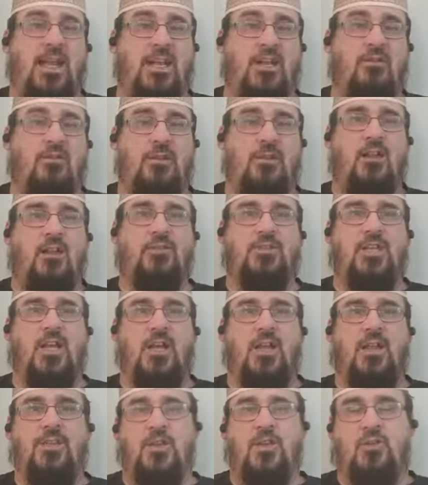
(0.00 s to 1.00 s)
and around
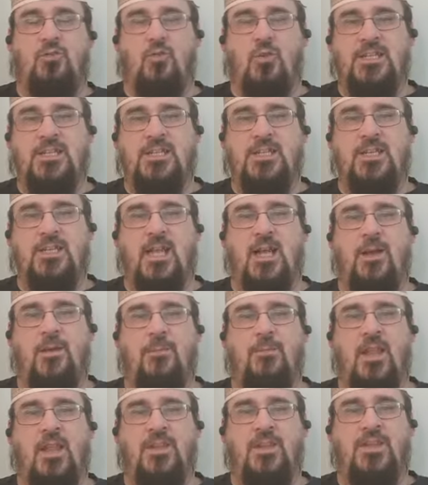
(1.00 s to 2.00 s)
uh, the Croydon,
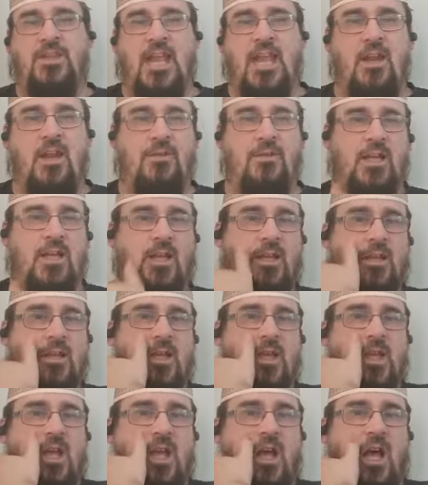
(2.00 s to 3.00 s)
um, London area.
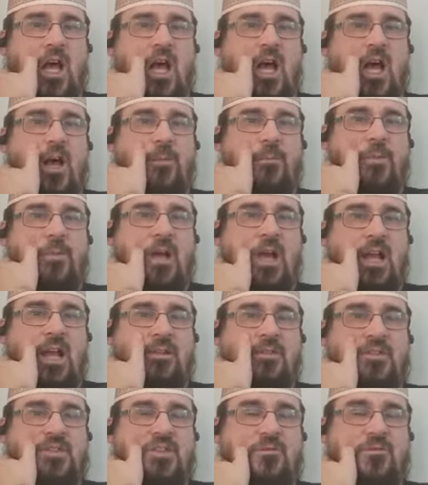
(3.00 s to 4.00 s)
Um,
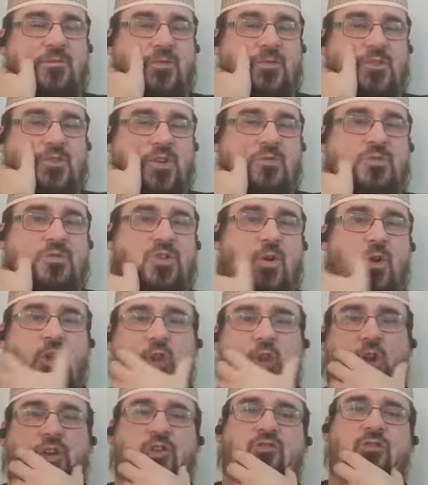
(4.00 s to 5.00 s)
and so, so, so a
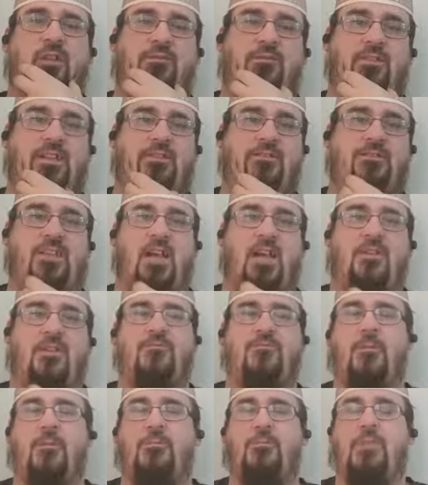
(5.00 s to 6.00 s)
lot of travelling
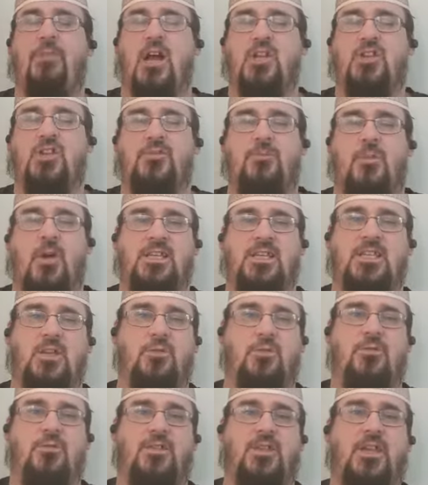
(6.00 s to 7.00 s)
done for much of my
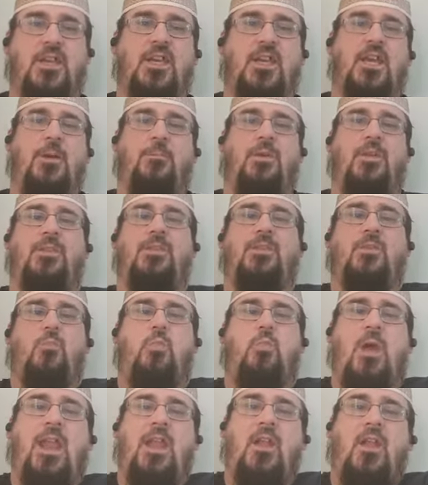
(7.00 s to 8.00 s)
youth. But
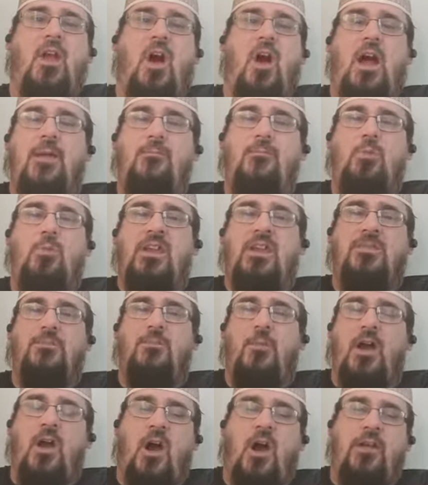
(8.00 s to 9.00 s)
when I'm with
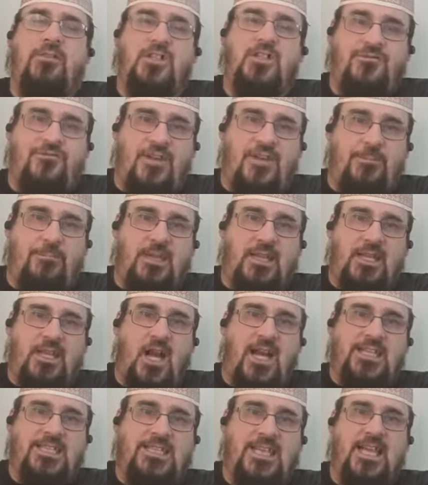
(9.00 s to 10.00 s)
my Irish family,
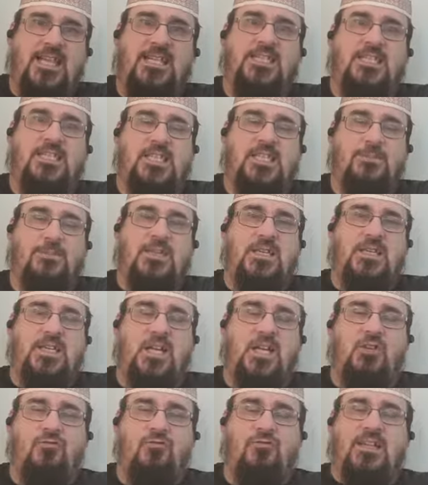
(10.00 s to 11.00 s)
I tend to speak
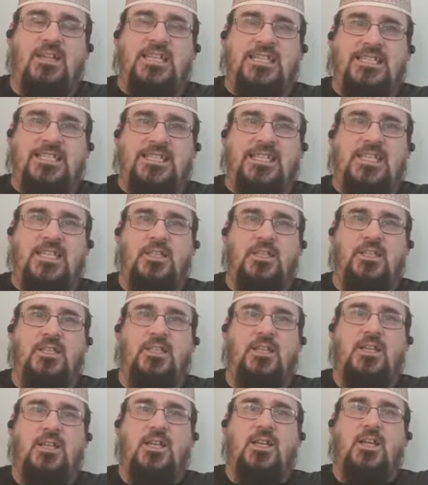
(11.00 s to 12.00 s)
a great
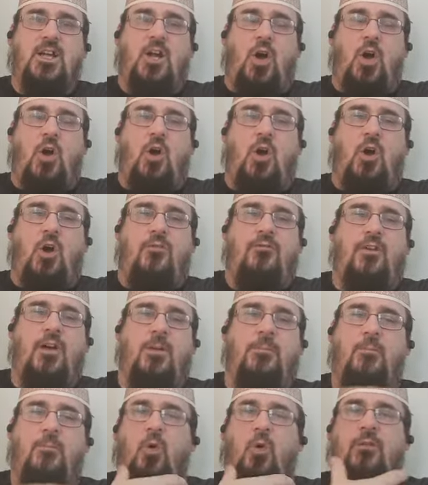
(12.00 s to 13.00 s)
deal of
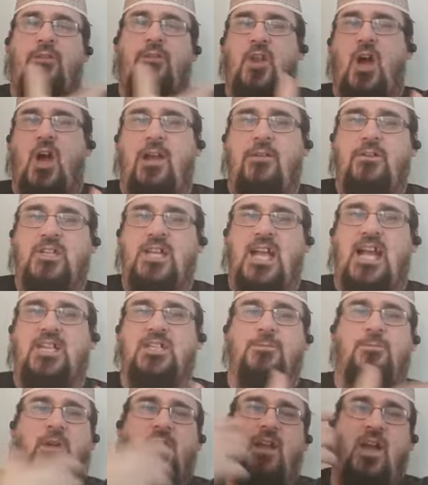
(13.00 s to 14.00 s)
a more of an Irish
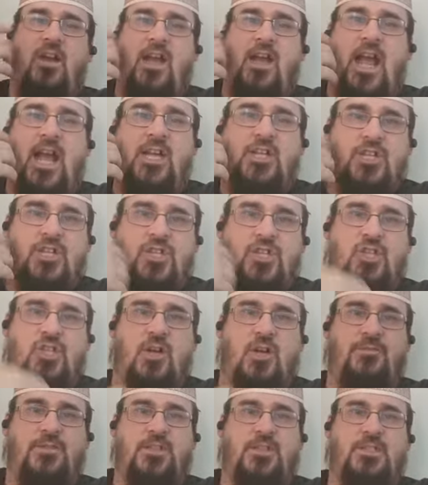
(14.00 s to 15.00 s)
accent. My accent
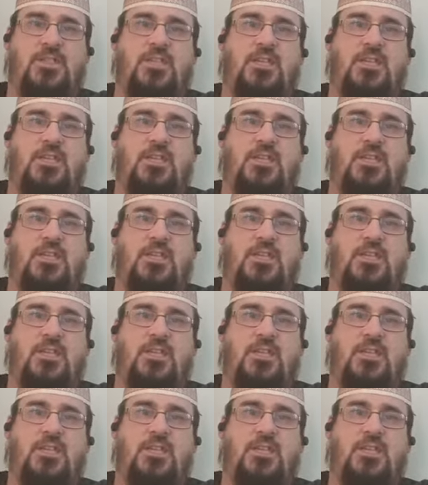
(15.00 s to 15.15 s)
softens